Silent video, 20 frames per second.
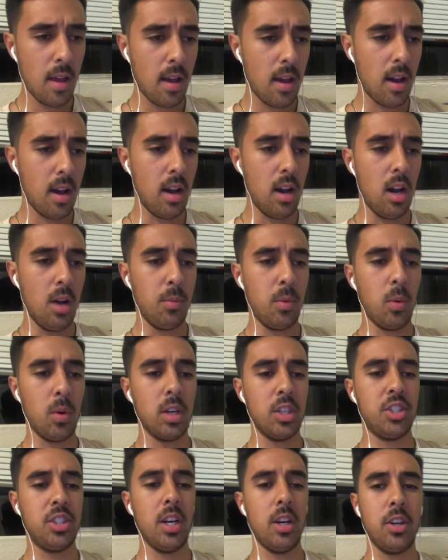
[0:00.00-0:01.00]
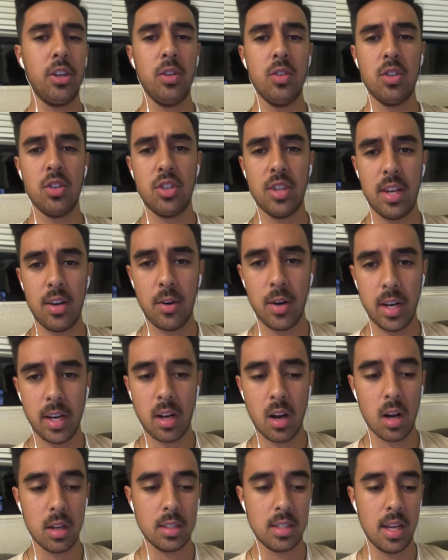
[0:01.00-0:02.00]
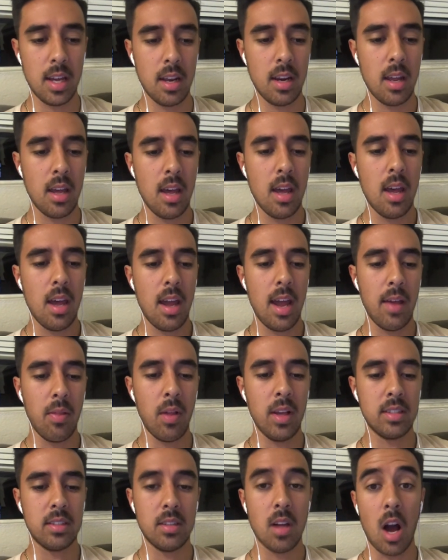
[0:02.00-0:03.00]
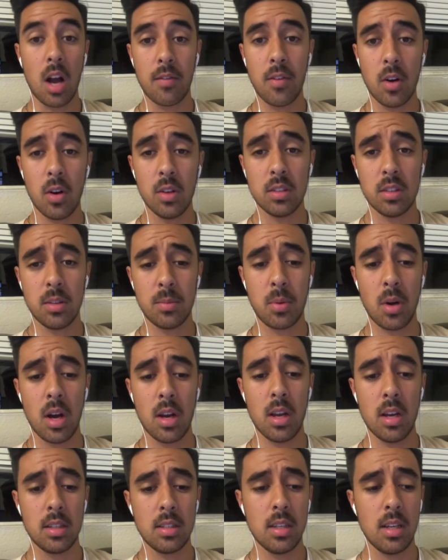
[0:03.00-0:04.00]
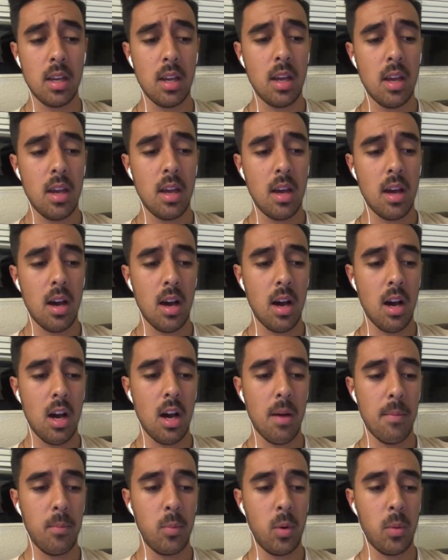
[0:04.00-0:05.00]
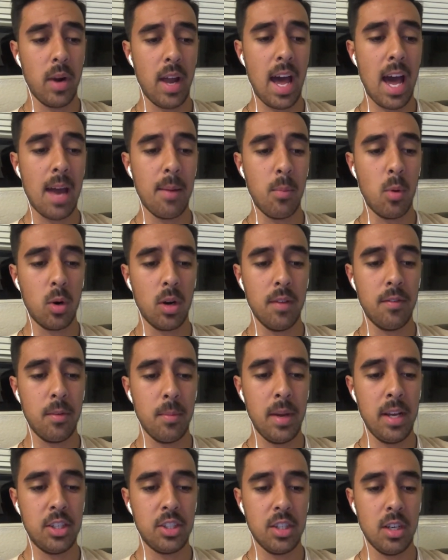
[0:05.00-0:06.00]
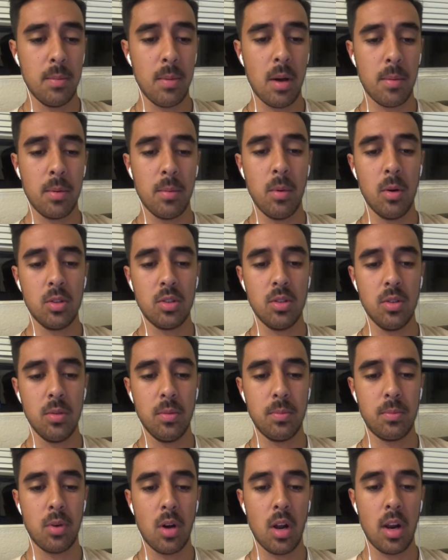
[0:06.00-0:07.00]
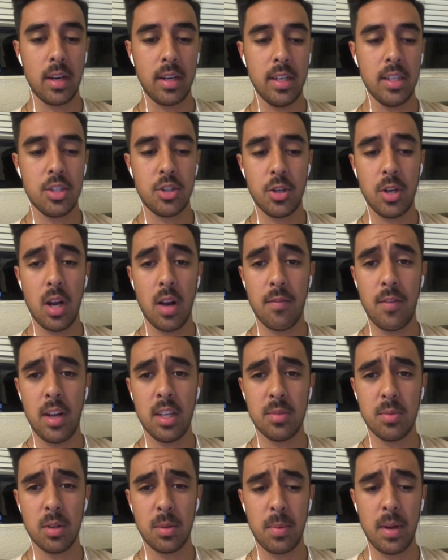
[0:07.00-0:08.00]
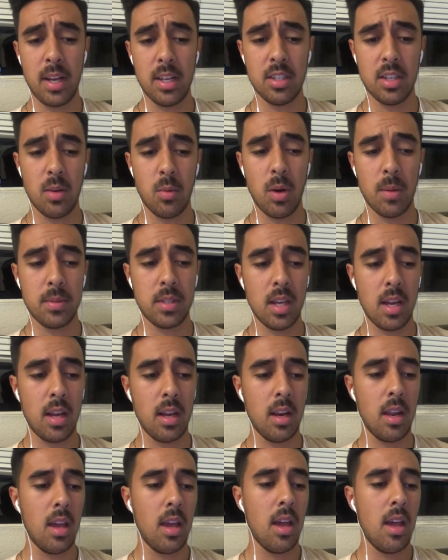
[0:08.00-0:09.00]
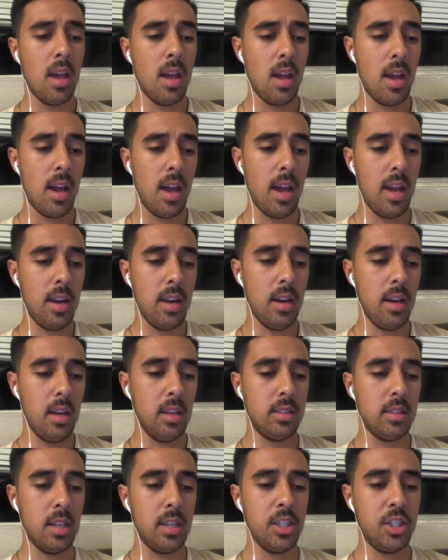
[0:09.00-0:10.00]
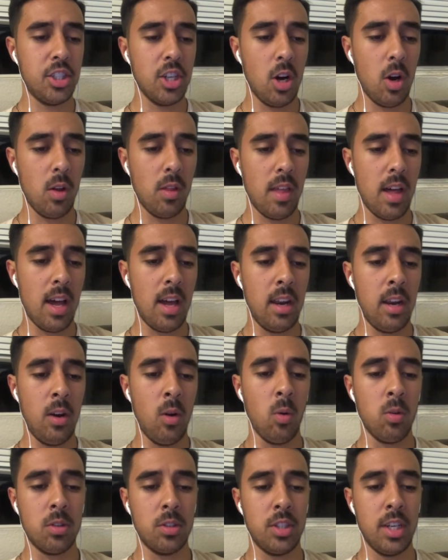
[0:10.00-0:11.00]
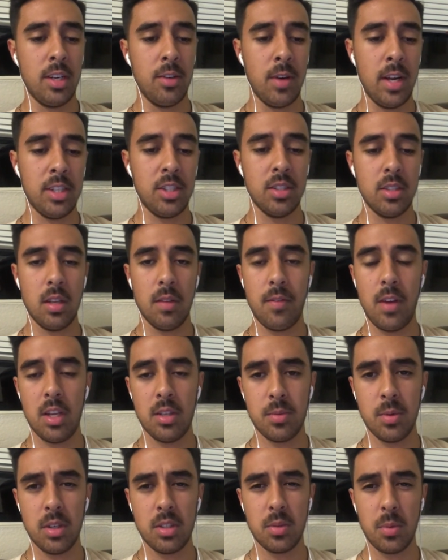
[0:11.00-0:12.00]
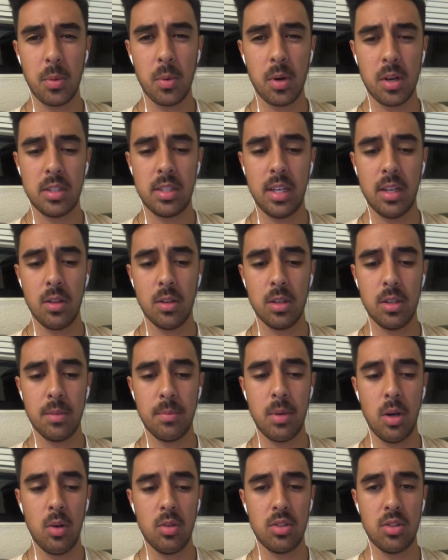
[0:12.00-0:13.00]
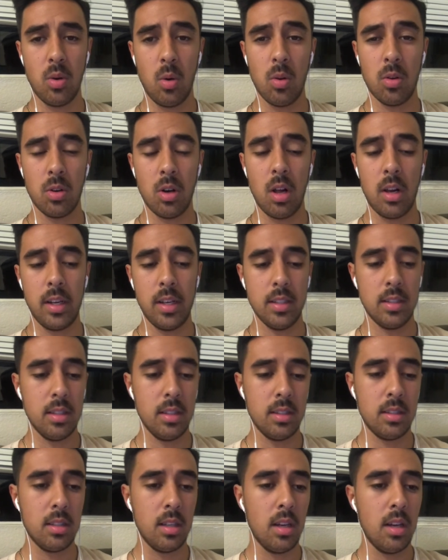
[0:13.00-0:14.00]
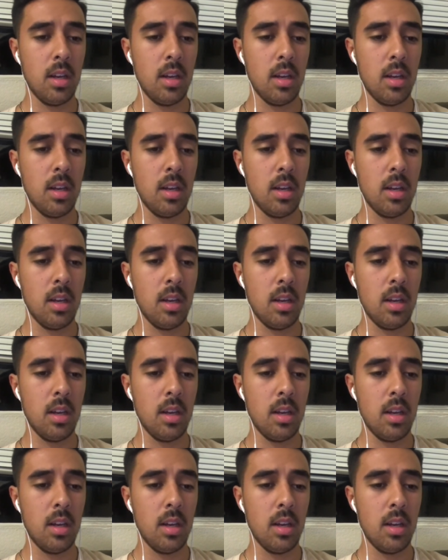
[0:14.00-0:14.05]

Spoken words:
We want to share user-generated content and less stock photos of the product. We want to add more information about promotional product industry on Facebook page and website. And studies show that in older generations on Facebook, so we want to tailor posts to older audiences.